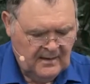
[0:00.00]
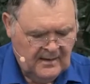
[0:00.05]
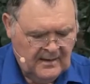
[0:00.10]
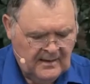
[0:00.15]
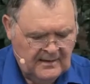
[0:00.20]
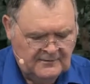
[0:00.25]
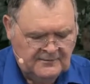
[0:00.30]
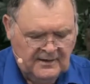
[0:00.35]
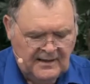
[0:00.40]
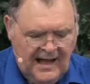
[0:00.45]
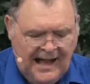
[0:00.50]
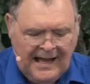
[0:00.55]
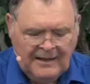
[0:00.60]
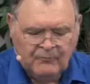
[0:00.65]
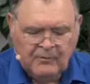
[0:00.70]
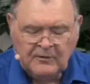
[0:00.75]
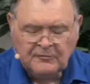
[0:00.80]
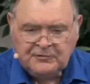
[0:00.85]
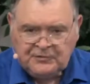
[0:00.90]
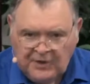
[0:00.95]
he said, I
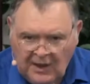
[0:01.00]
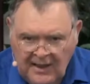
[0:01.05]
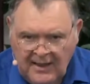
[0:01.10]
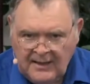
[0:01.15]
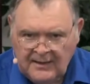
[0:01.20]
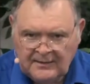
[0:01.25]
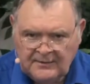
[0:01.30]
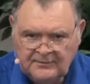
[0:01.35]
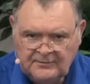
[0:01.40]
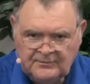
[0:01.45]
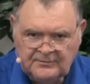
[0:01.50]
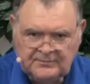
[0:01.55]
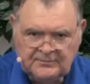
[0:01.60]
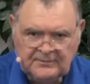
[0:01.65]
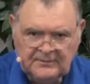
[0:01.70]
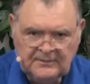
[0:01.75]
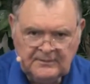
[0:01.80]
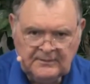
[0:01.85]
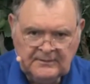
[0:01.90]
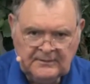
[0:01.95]
will judge.
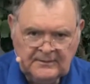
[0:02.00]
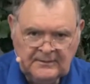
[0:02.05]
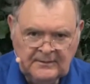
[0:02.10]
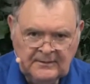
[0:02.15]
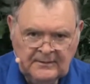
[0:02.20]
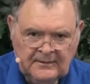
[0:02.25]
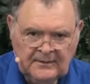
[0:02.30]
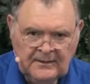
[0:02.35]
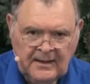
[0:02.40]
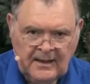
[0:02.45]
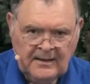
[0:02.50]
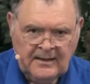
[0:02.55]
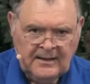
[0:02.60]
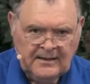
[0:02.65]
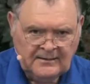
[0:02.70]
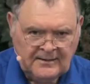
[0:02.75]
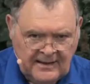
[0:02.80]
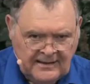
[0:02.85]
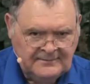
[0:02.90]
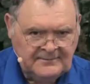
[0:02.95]
And he
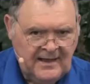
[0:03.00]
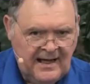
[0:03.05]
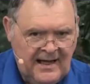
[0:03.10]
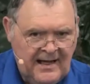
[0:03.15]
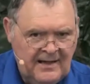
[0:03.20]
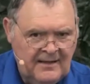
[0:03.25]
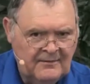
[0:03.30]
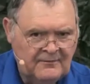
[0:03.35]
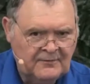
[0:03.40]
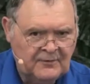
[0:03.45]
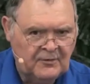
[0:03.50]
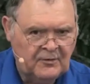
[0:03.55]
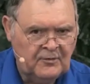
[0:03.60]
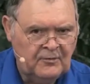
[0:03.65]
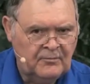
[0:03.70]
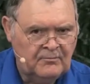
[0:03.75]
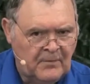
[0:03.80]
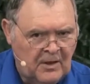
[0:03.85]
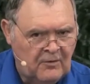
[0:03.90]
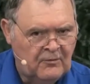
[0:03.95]
did that through
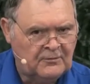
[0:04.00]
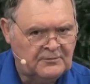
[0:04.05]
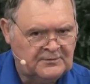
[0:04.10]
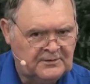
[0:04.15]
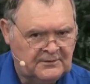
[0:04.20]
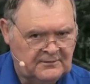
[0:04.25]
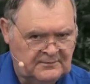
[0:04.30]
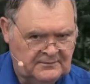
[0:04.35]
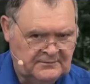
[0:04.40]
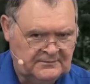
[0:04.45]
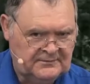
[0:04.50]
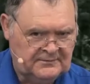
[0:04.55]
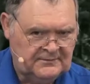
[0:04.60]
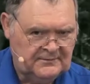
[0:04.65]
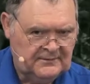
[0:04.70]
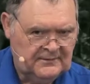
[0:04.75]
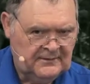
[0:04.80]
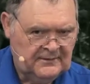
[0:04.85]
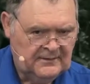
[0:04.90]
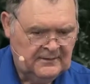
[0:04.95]
Moses
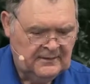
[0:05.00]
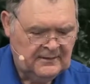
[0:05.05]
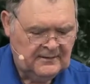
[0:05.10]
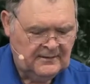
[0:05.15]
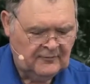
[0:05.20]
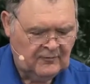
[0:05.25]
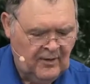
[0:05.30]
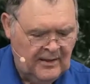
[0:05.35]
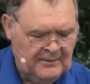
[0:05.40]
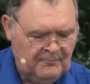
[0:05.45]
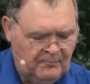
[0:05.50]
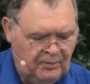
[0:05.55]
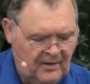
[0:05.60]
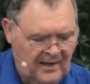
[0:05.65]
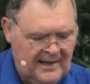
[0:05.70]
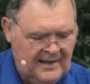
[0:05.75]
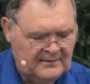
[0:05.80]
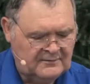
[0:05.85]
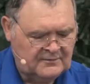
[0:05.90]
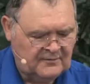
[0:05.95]
and the great
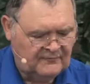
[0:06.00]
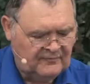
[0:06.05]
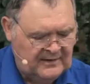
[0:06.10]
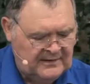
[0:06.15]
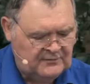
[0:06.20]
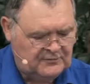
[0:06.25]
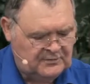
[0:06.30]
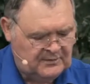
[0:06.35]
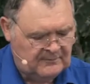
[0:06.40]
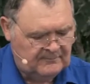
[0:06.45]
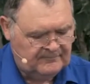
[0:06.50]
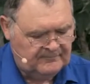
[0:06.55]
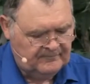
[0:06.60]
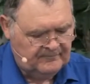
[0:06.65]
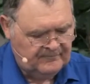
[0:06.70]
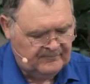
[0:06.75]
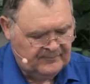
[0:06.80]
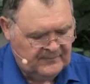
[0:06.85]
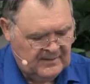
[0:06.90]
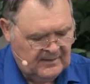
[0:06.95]
plagues of Egypt.
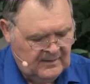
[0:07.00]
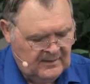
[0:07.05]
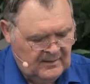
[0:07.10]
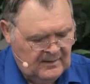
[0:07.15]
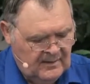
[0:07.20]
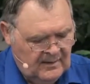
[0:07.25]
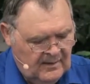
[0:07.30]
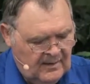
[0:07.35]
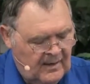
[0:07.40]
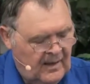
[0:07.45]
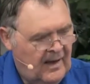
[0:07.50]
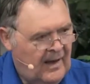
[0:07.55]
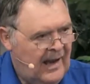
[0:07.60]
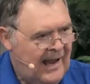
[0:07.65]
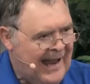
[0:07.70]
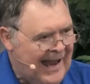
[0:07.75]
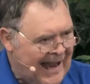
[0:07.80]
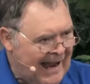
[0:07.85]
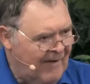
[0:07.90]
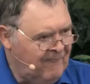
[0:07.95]

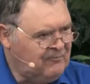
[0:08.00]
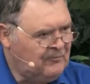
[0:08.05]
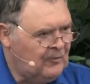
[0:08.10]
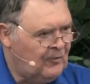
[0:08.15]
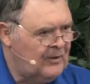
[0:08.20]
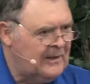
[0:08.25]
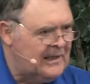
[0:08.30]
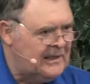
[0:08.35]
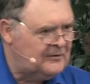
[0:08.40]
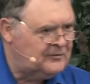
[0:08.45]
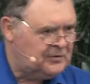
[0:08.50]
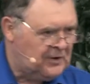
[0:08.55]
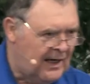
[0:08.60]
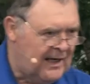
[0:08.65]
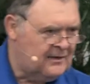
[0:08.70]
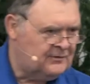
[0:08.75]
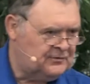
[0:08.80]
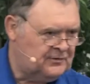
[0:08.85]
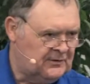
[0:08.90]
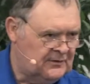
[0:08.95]
After he
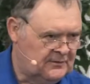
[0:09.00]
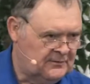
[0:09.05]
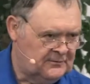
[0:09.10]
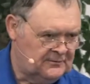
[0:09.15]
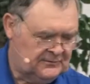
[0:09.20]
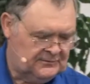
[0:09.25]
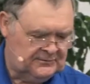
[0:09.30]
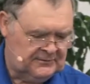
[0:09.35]
judges,